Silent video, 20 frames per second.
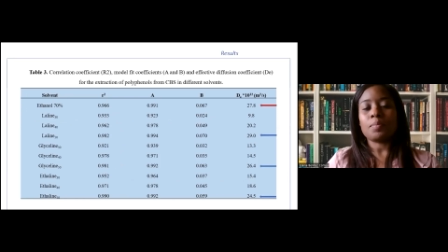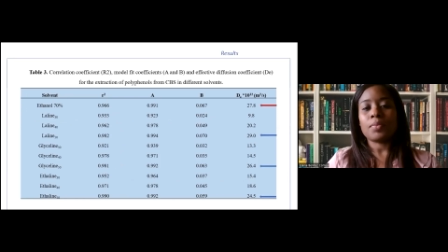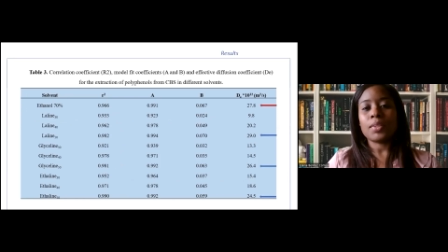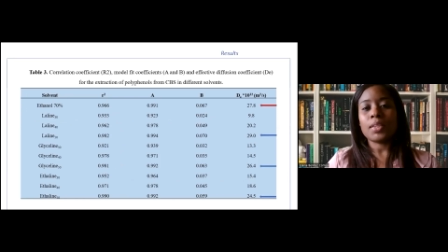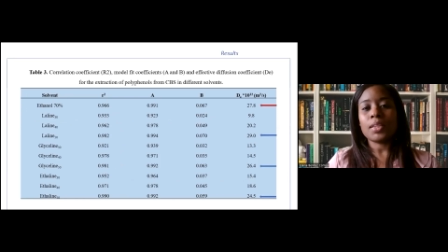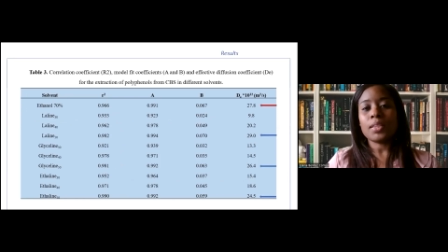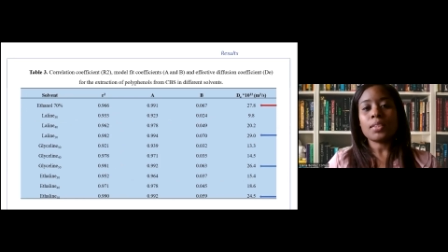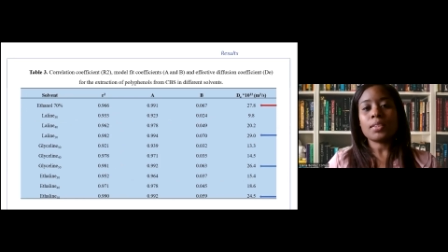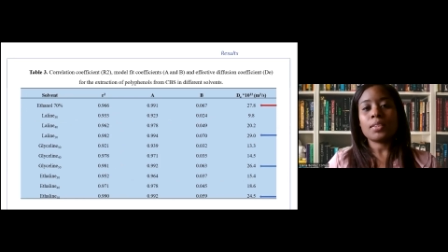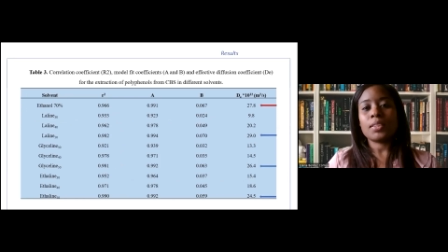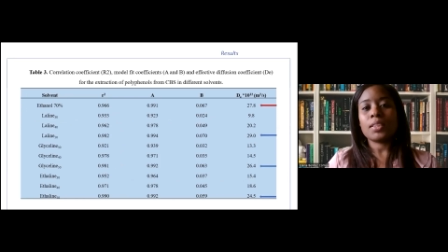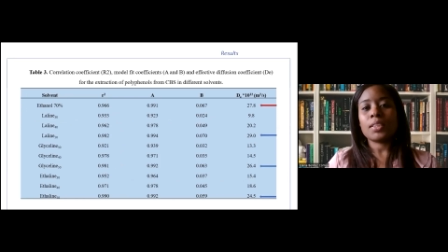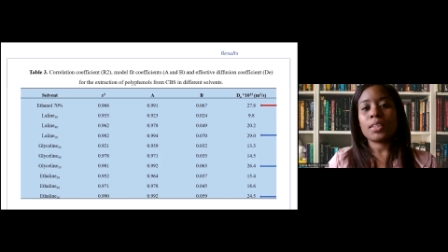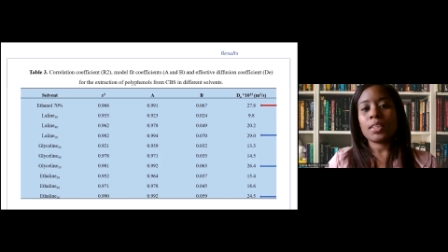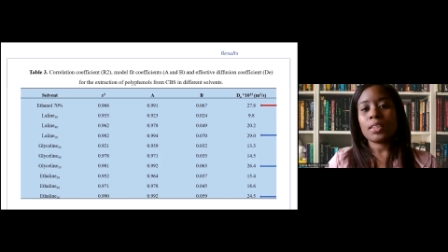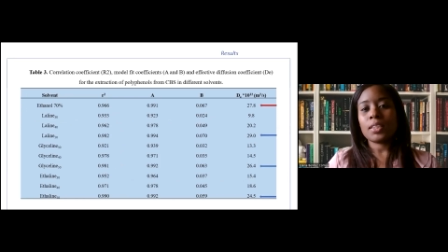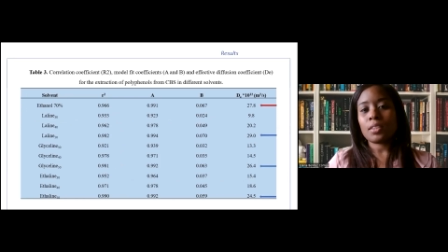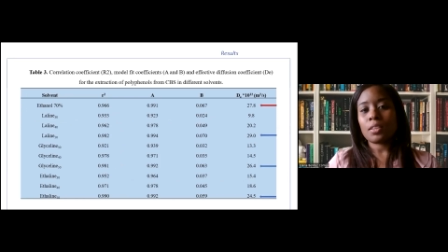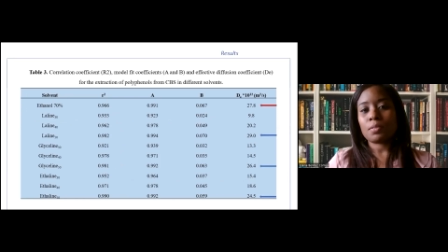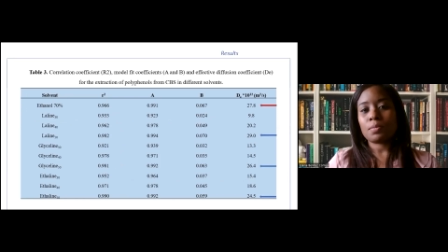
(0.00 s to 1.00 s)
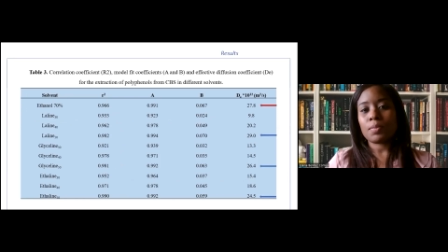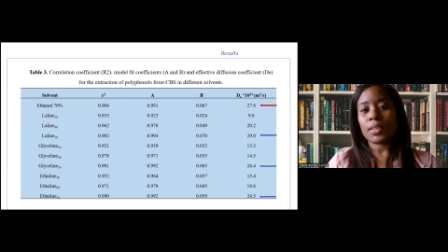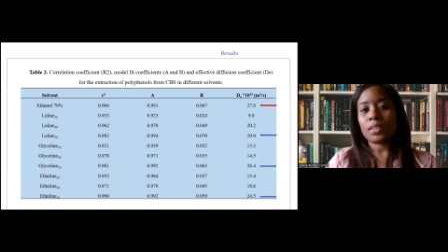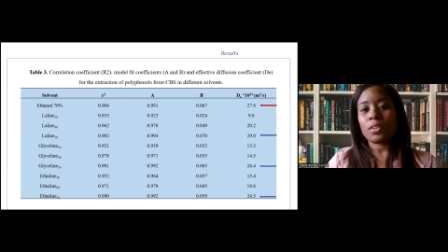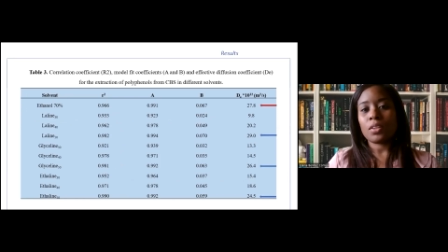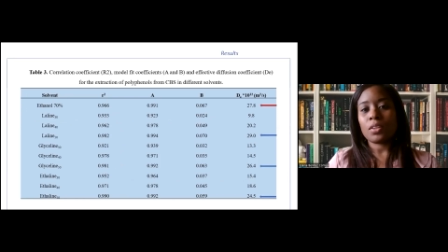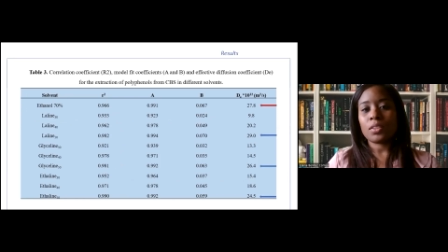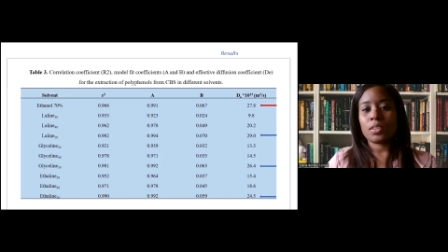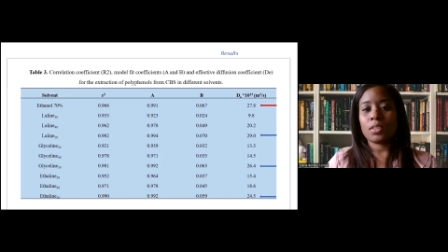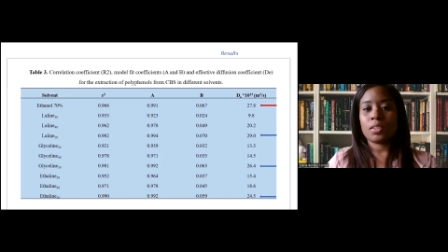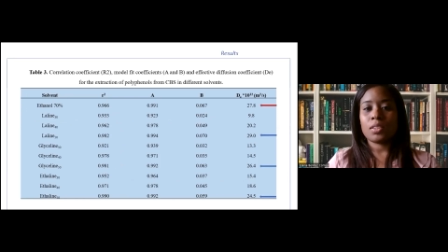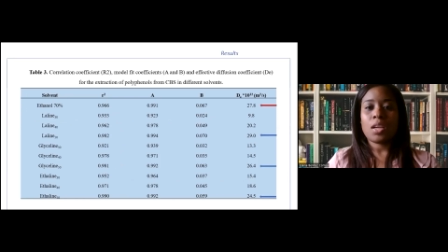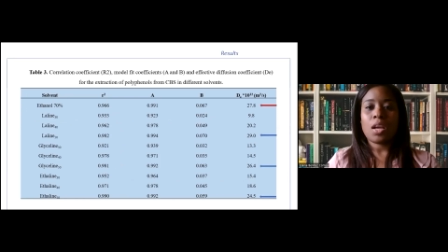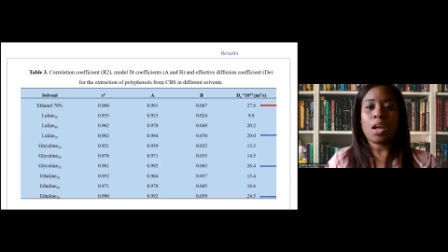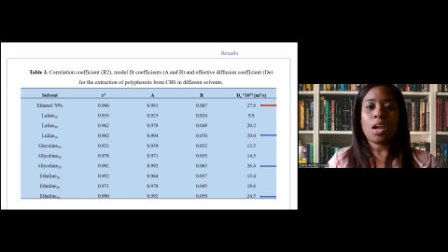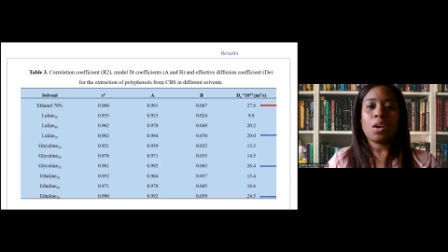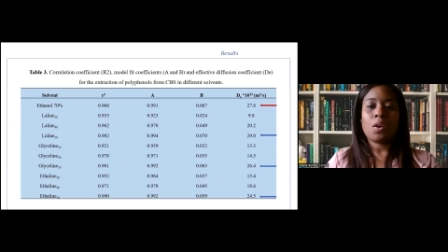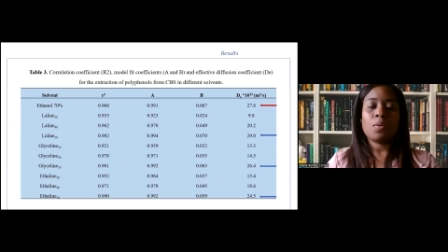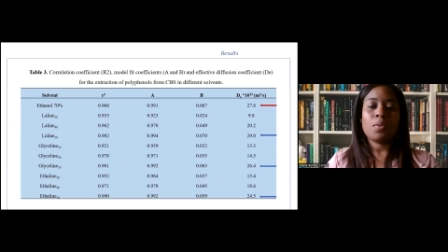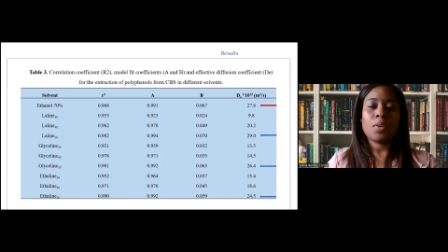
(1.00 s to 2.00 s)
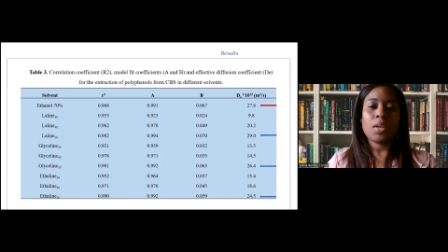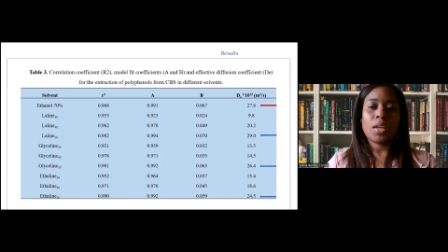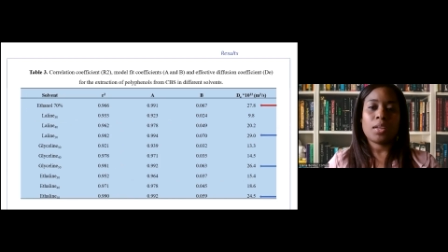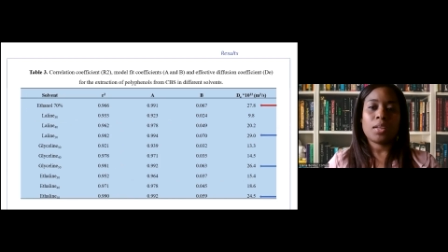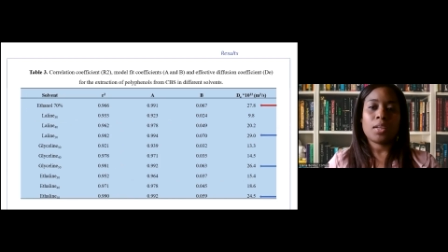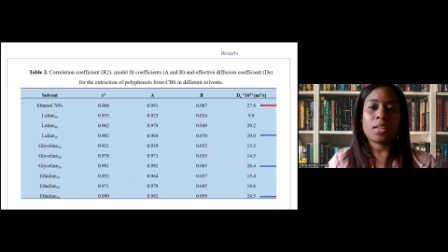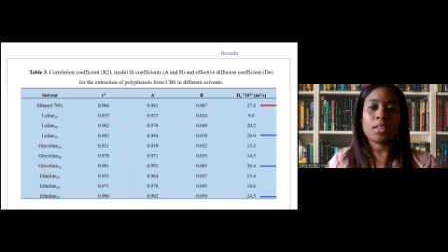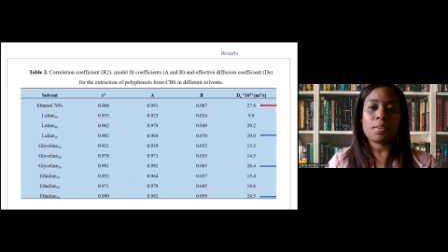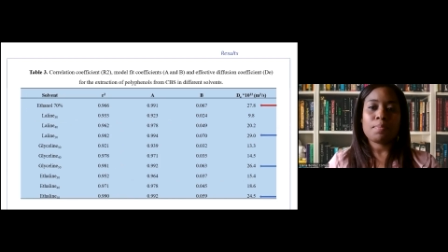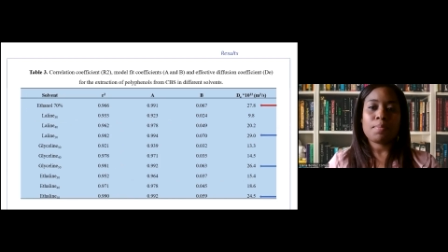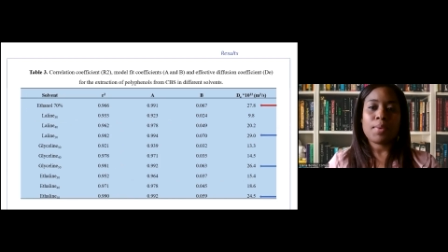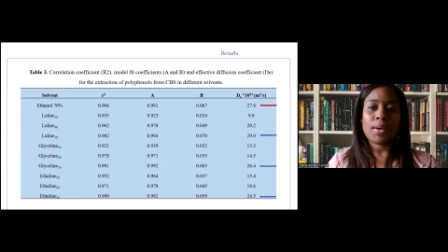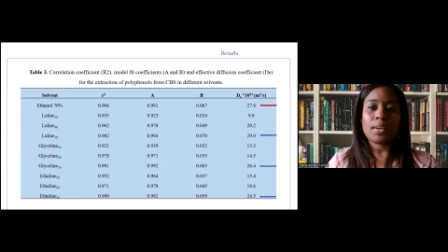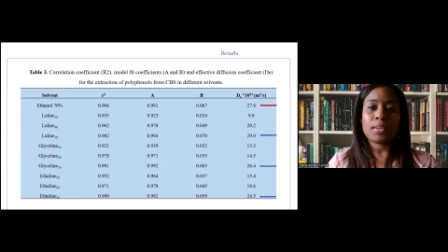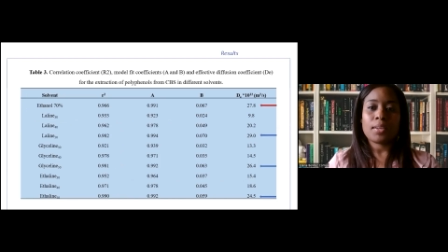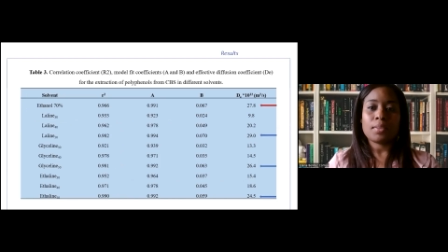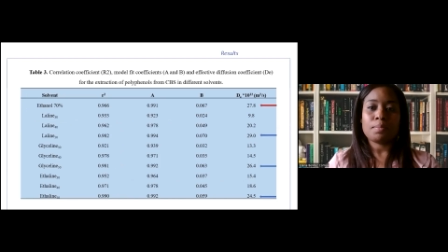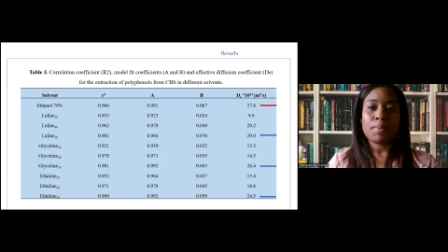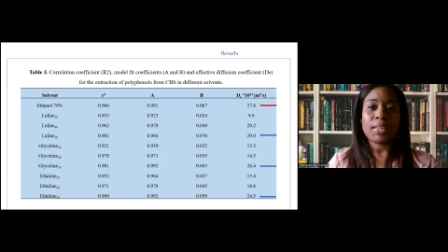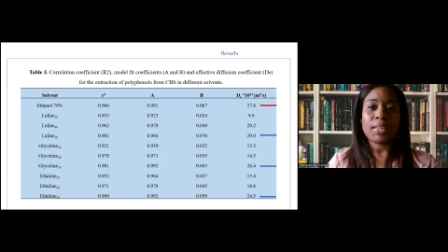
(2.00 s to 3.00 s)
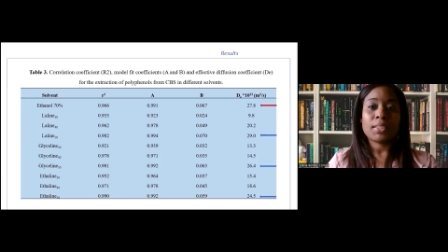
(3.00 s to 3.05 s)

this decrease of viscosity allows a greater ma mass